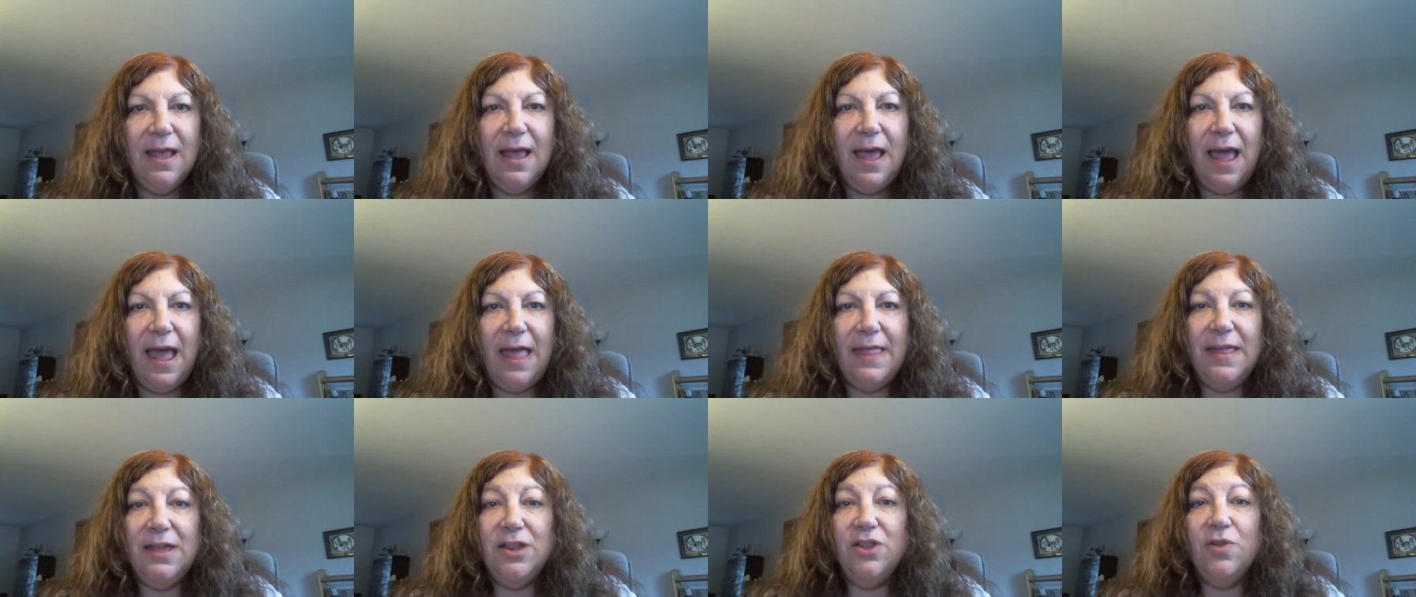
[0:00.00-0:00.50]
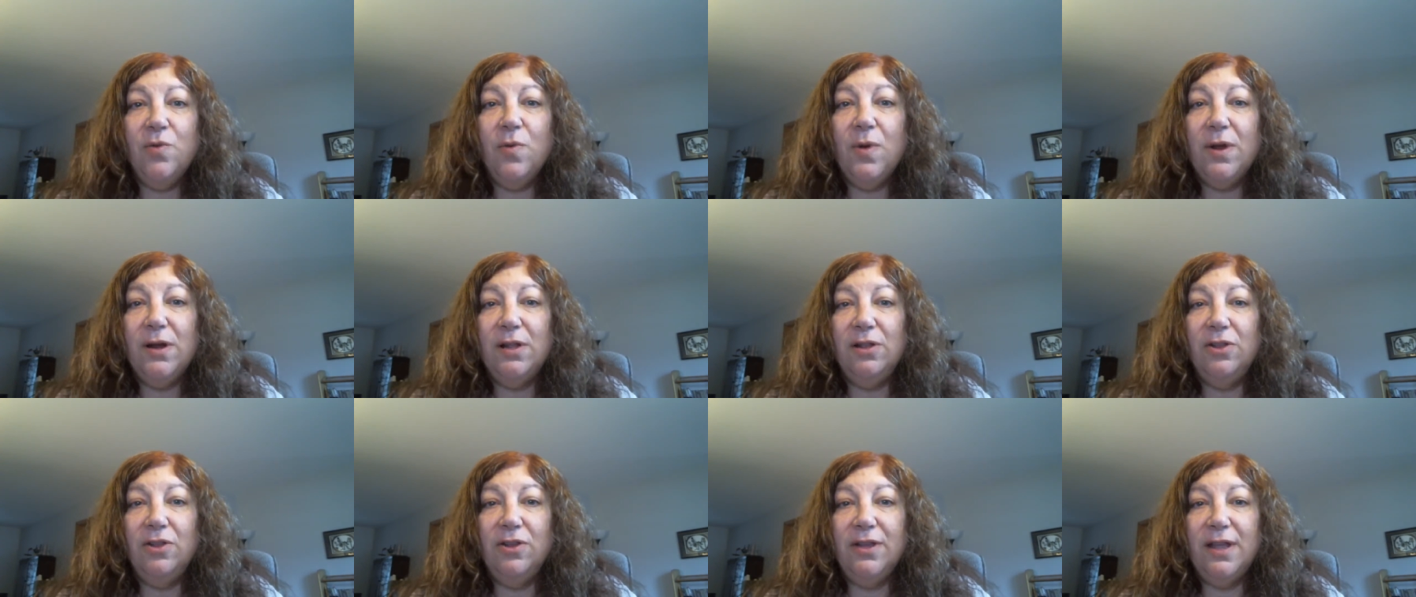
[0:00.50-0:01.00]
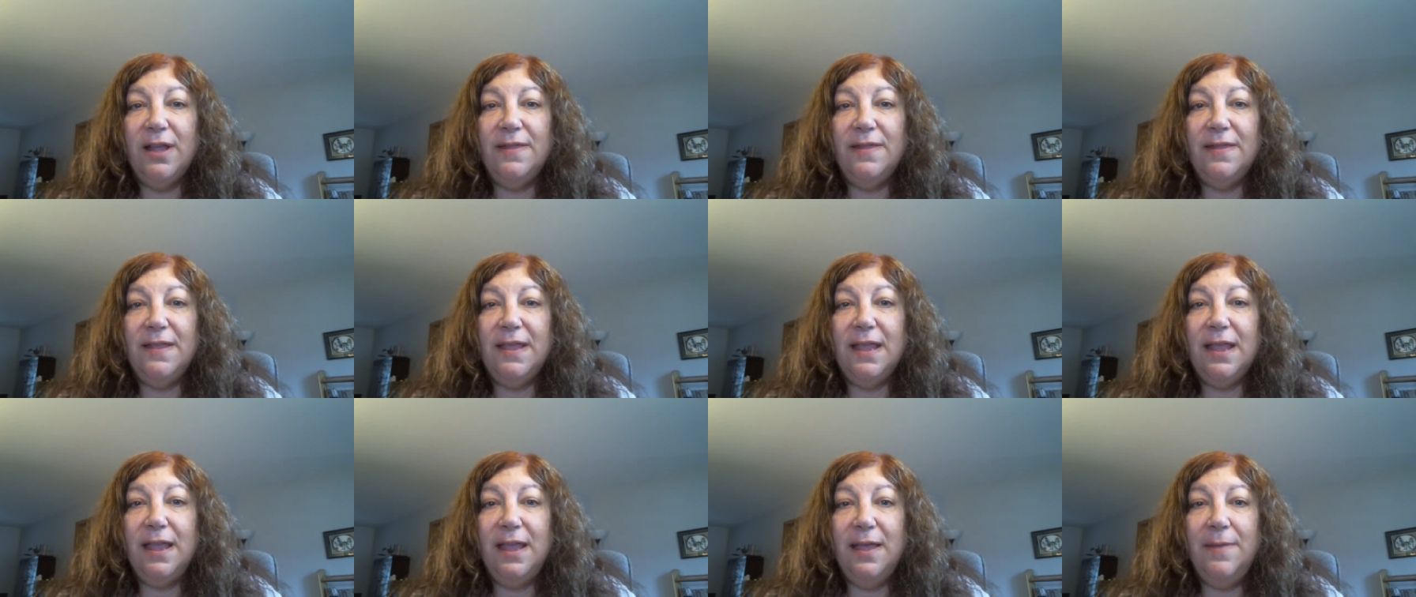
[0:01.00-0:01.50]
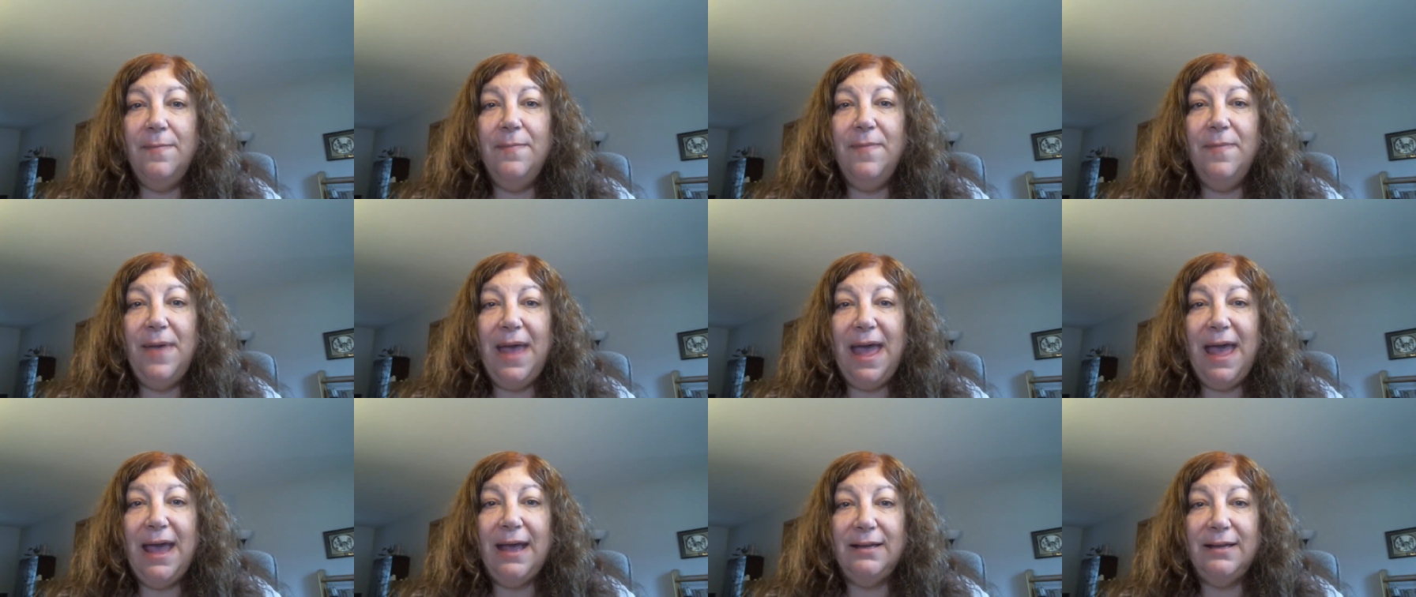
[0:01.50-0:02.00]
And then you want to look at the
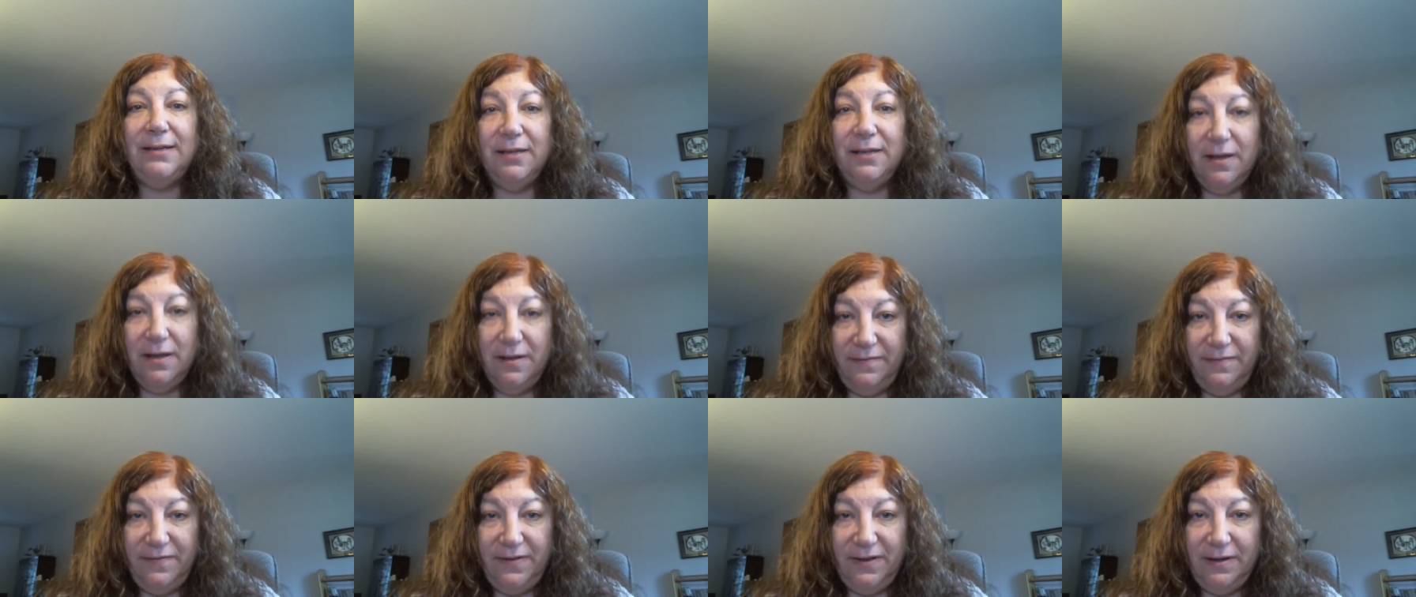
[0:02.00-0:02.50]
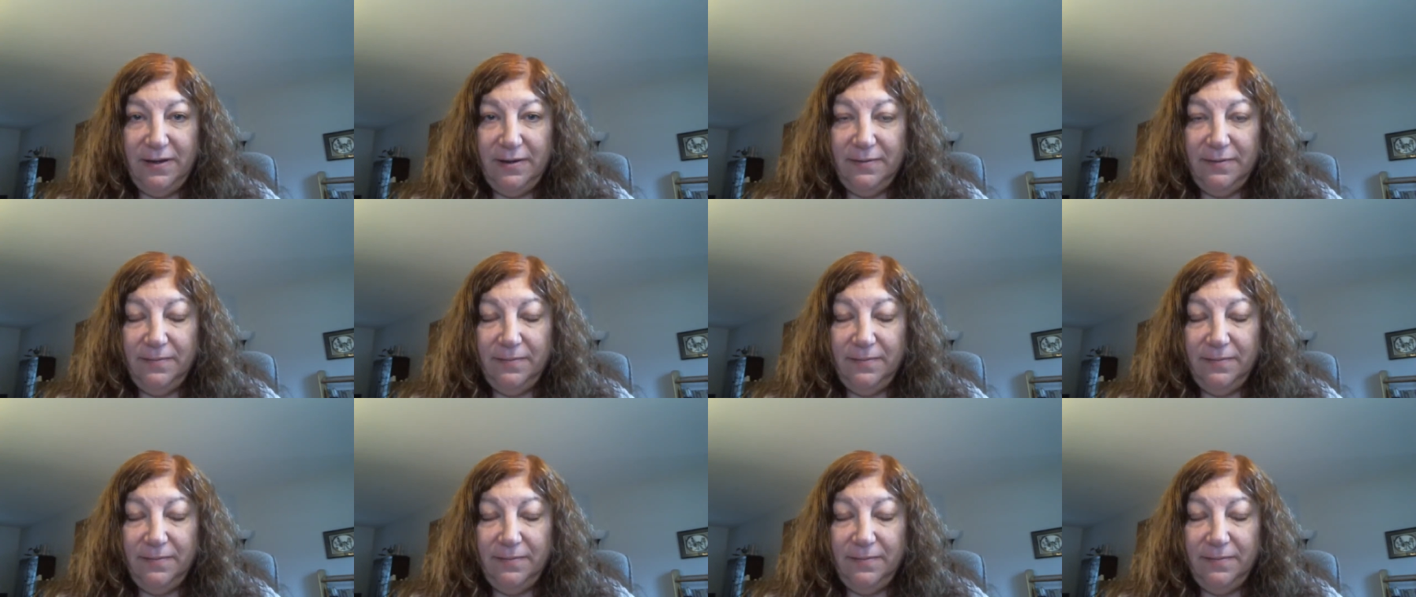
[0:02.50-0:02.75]
impact of it.